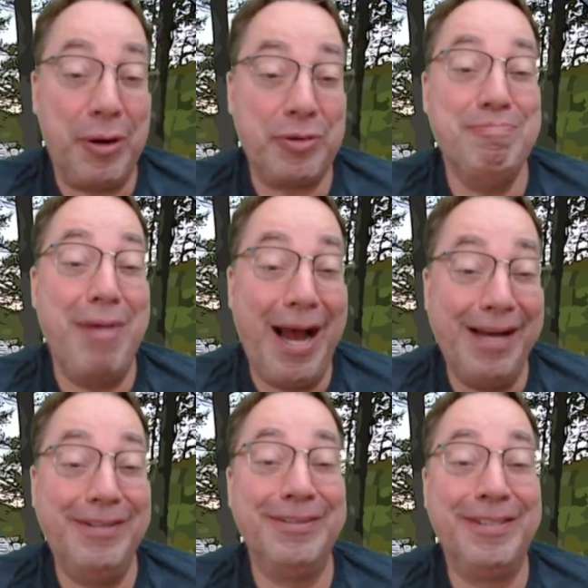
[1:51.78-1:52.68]
as
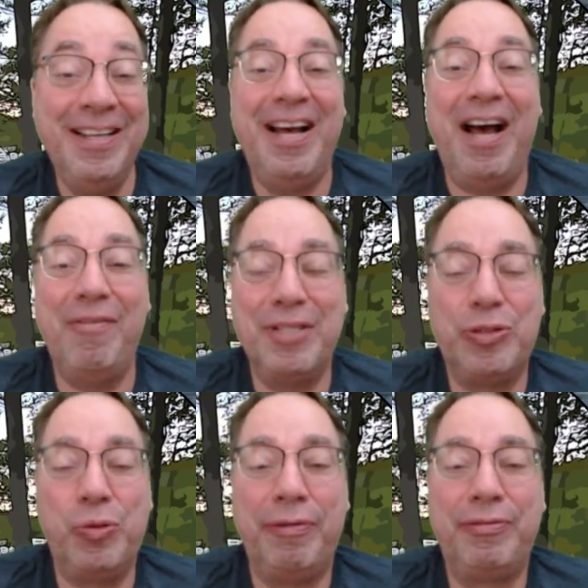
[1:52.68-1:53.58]
mild of a
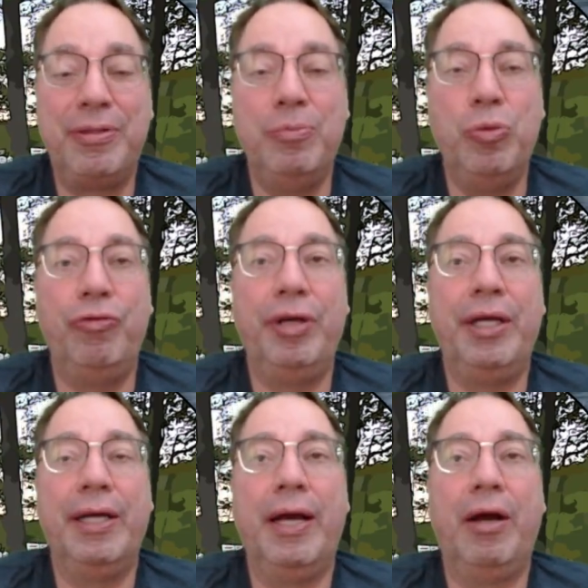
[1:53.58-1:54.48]
swift
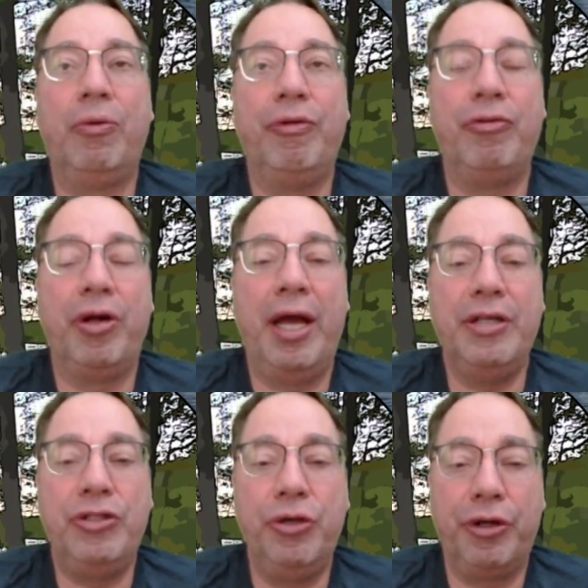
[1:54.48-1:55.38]
moving river
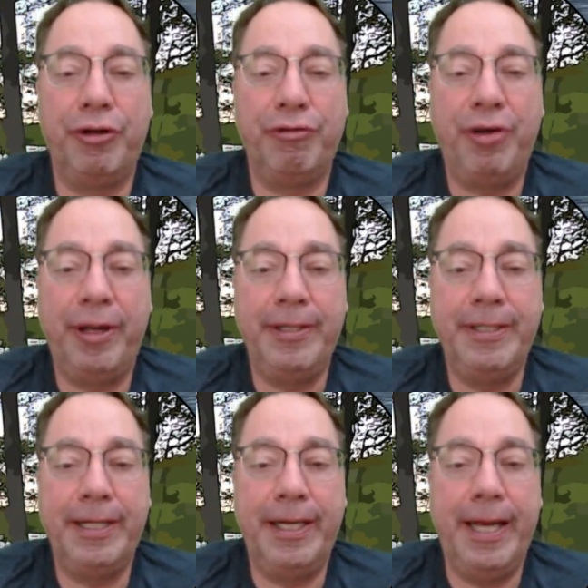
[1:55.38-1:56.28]
as you're going to
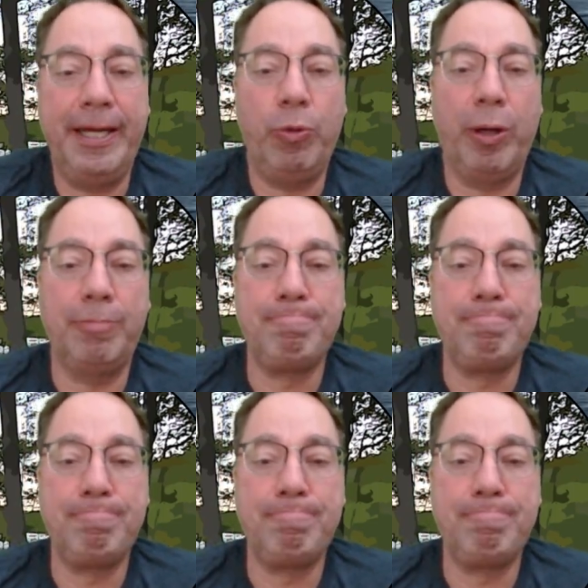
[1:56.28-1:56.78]
find anywhere.